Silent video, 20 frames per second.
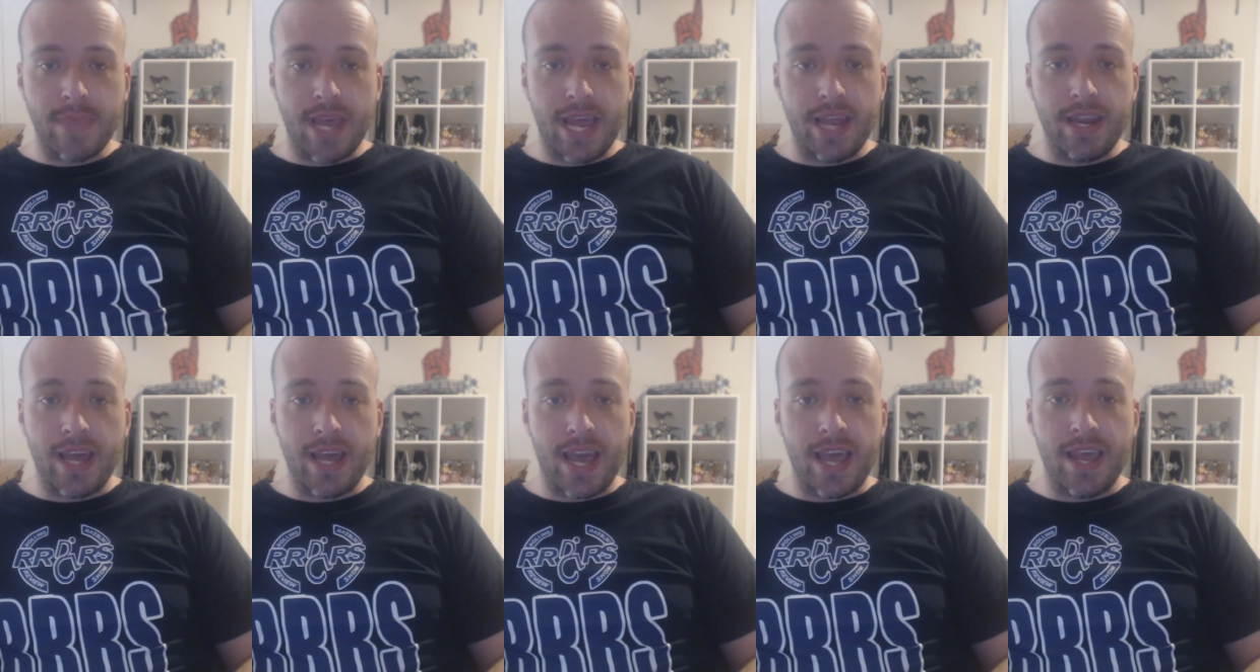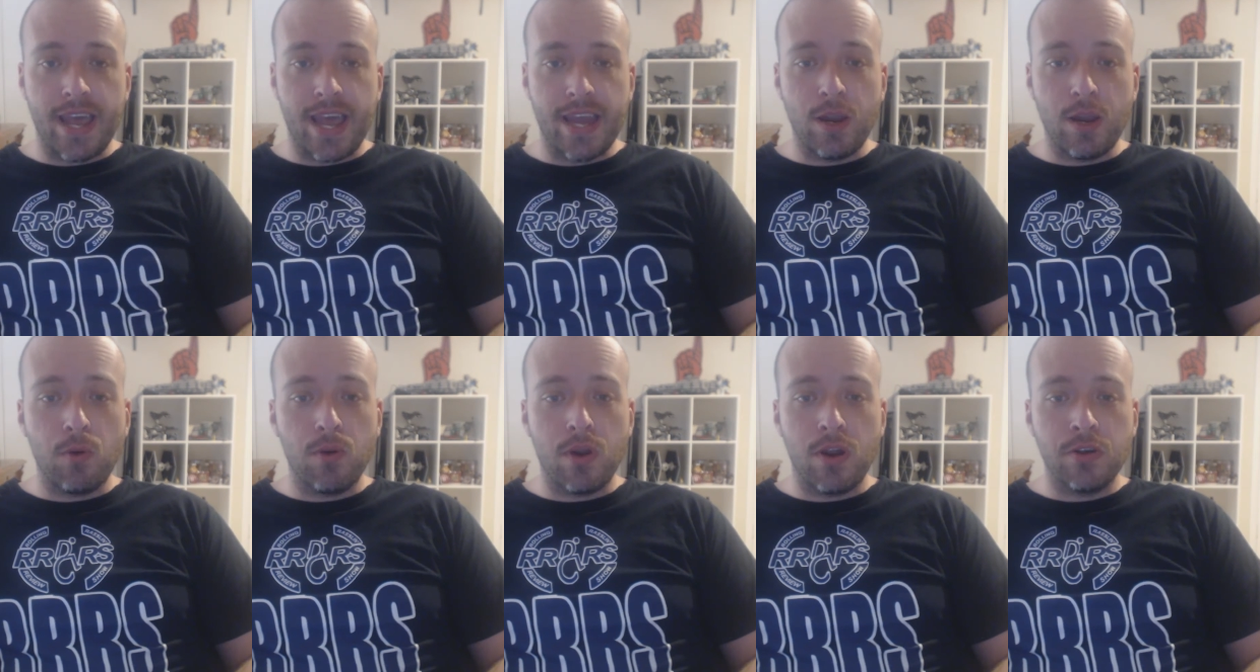I
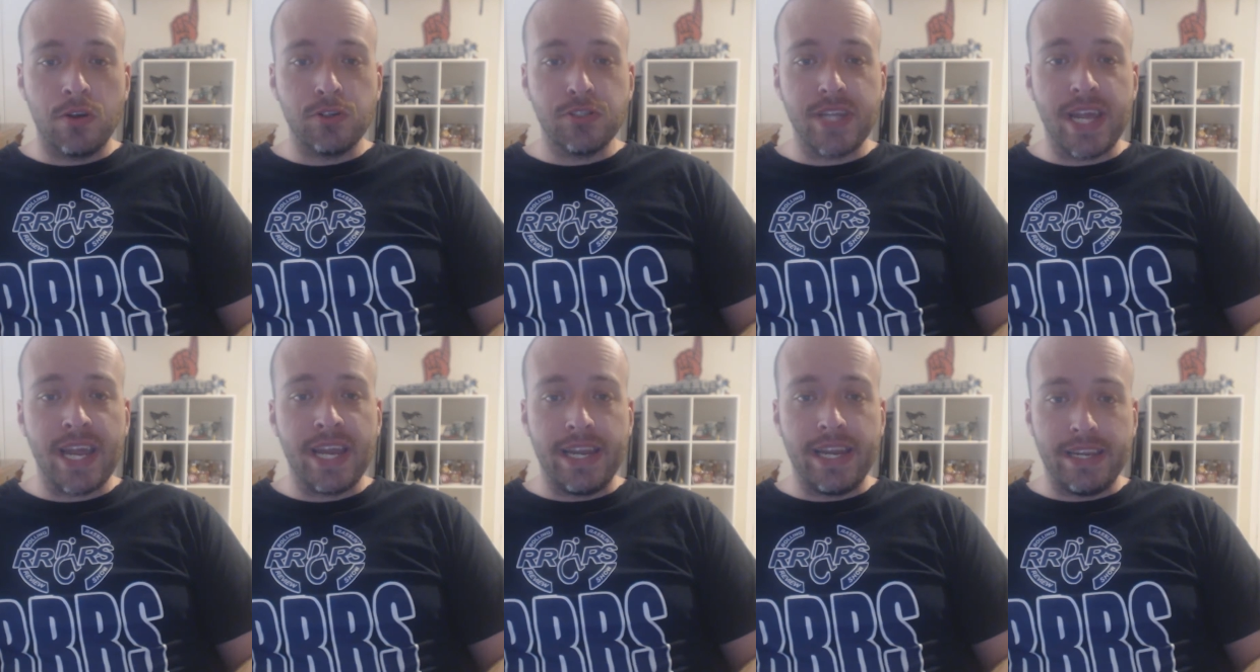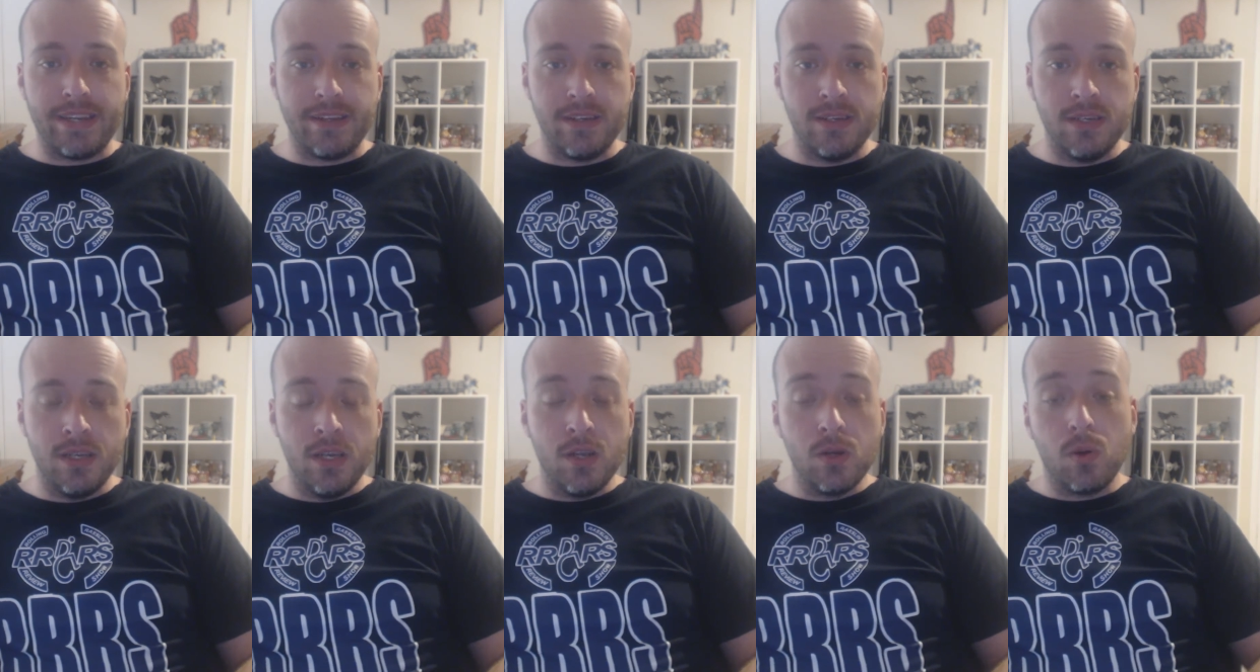don't understand it.
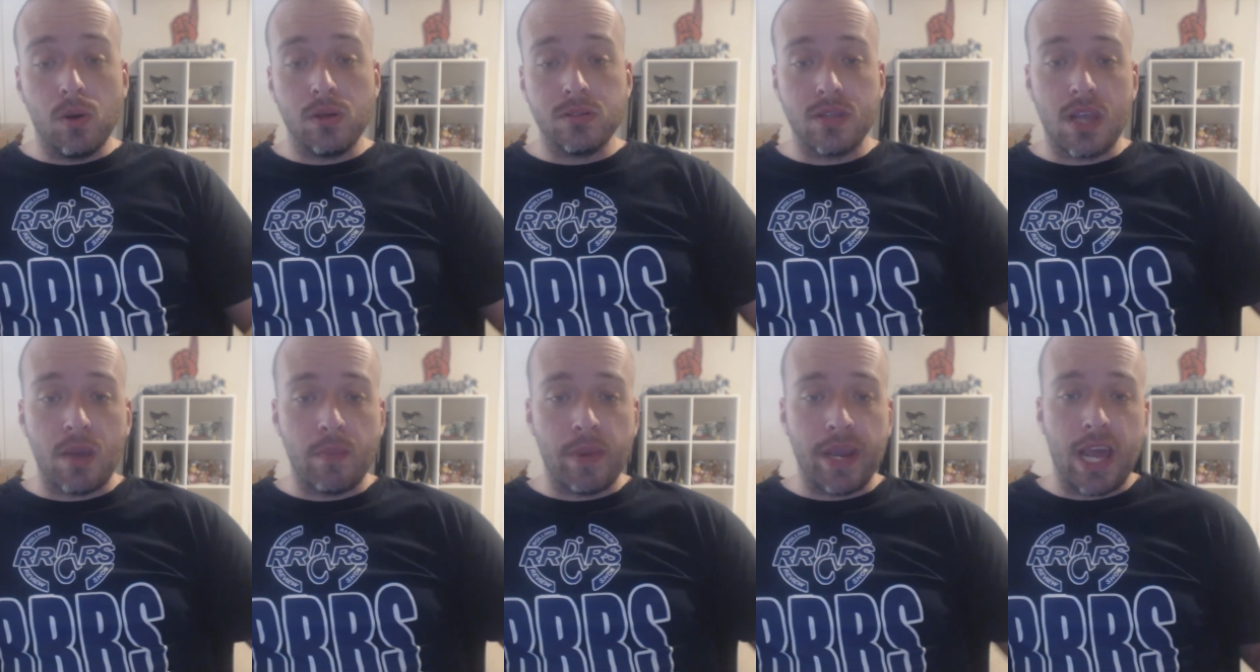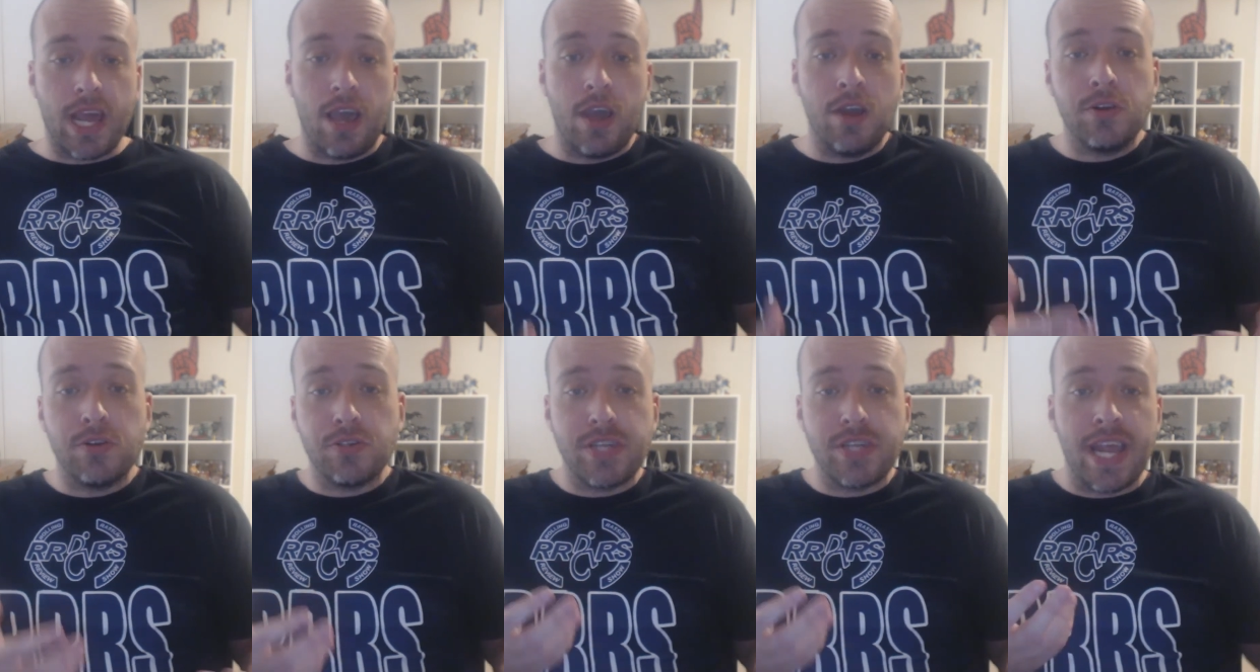Of course, I mean, I
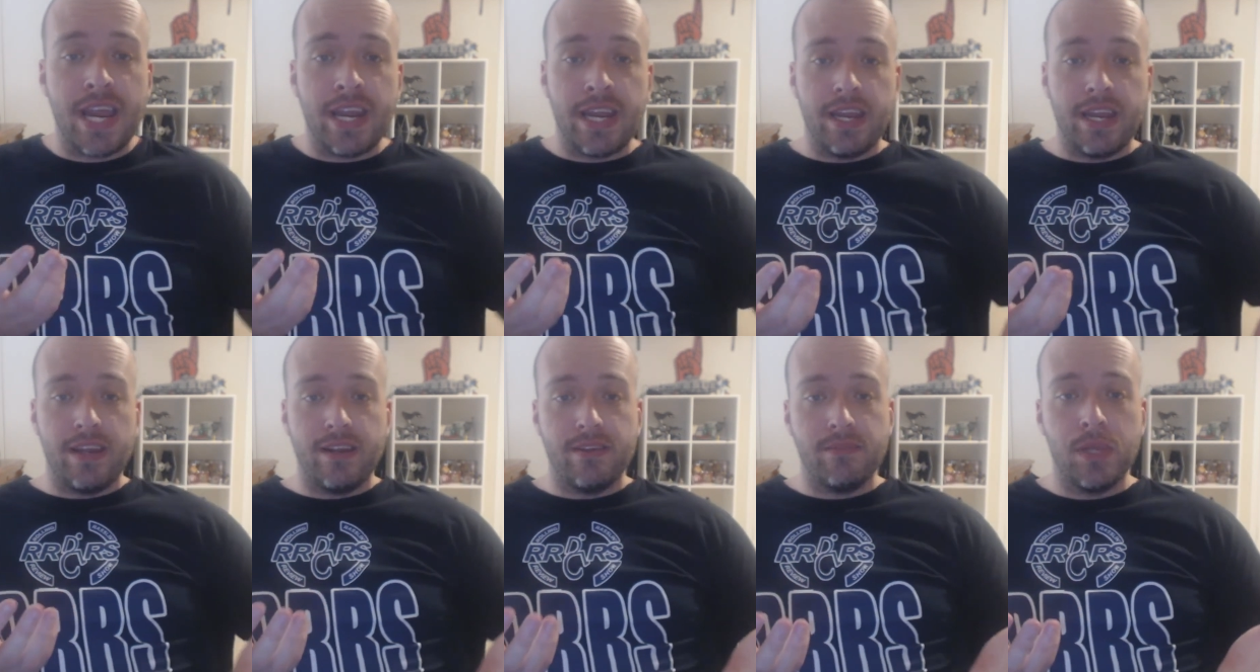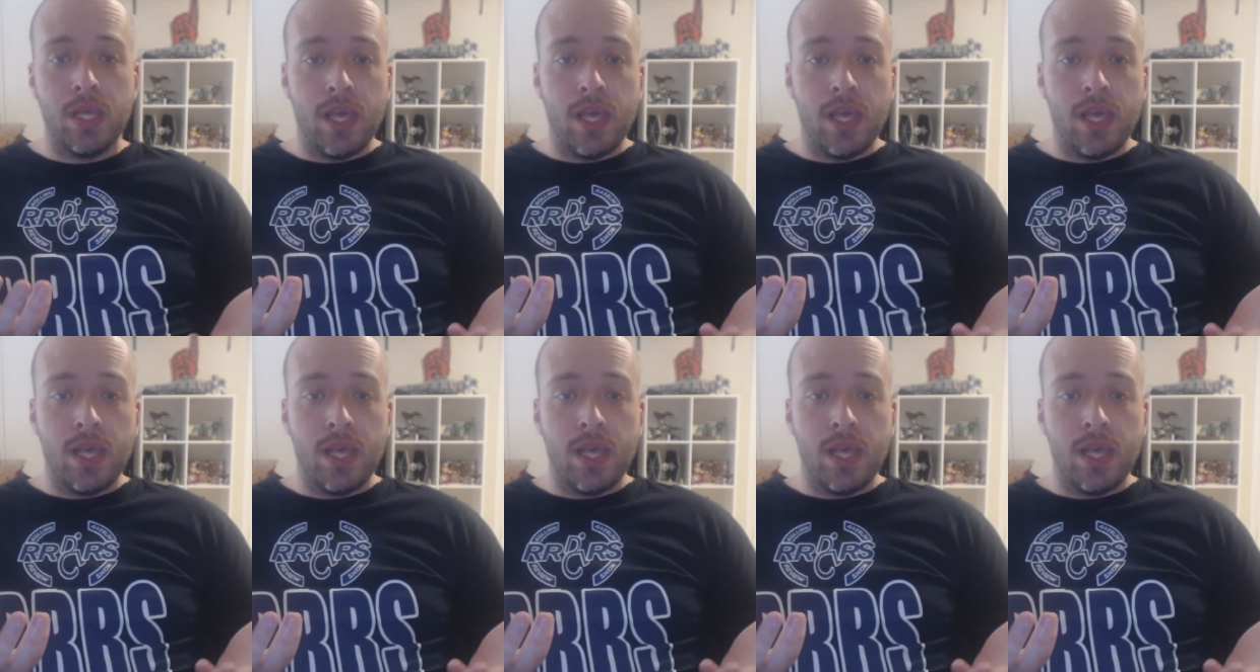understand it